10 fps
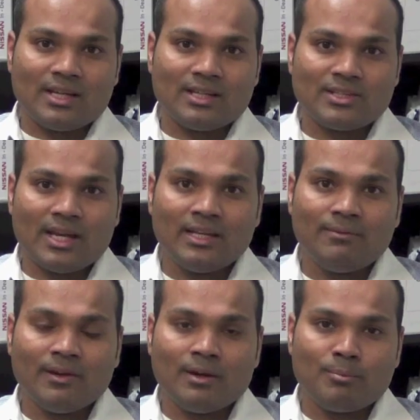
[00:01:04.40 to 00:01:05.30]
a
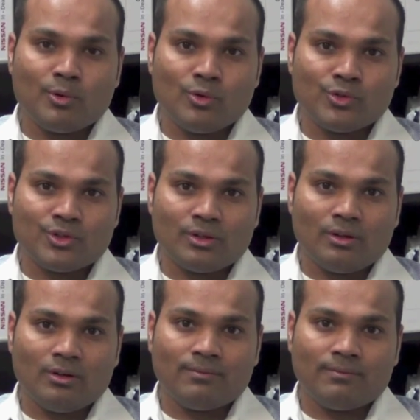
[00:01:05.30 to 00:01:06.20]
scientific approach
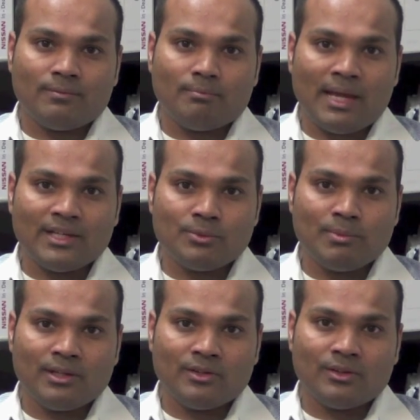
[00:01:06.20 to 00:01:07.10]
of
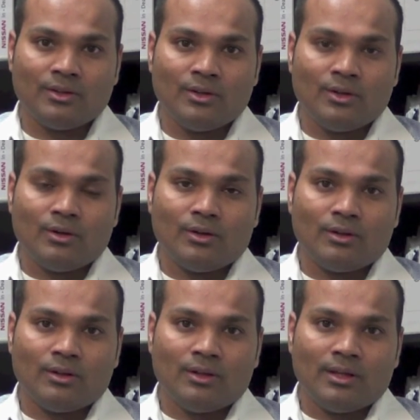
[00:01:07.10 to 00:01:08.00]
management
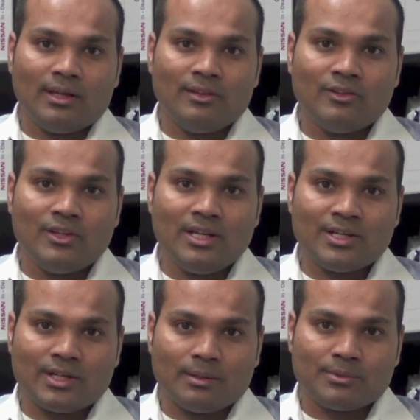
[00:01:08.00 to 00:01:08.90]
in the
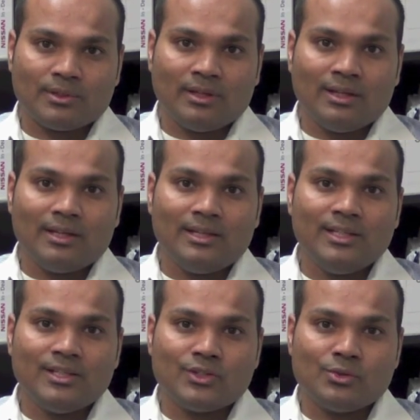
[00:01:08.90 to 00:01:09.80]
dealerships
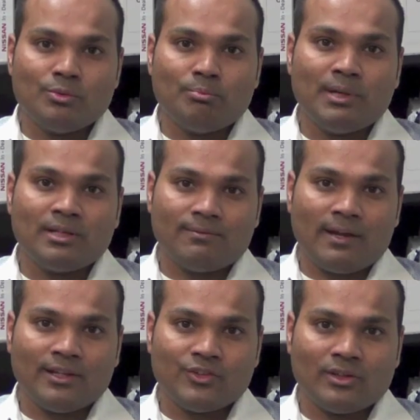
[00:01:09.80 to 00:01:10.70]
leads to better
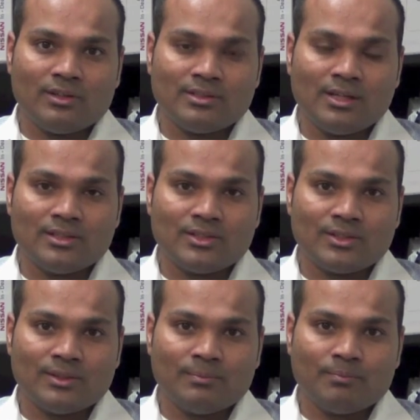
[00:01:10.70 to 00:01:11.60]
financial
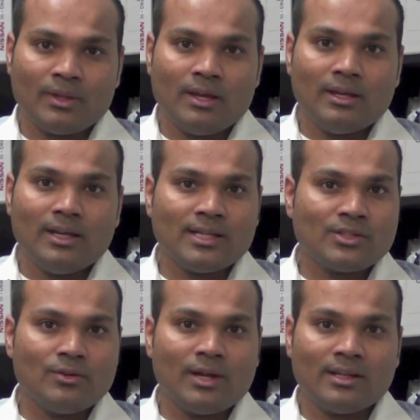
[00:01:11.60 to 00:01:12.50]
results. Let's
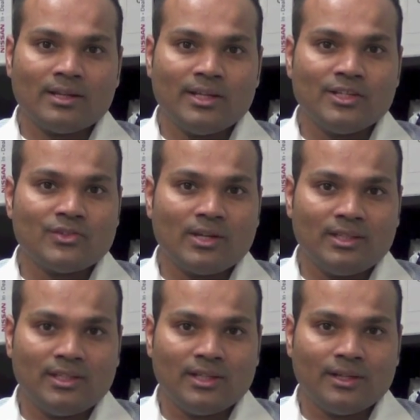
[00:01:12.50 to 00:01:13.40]
look at a case
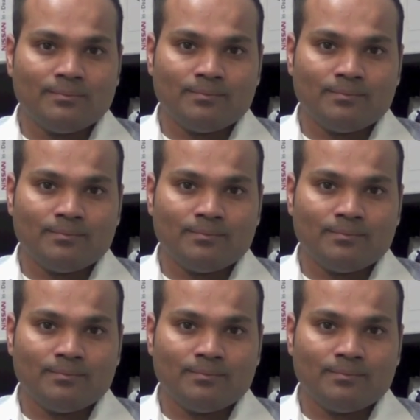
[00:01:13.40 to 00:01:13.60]
study here.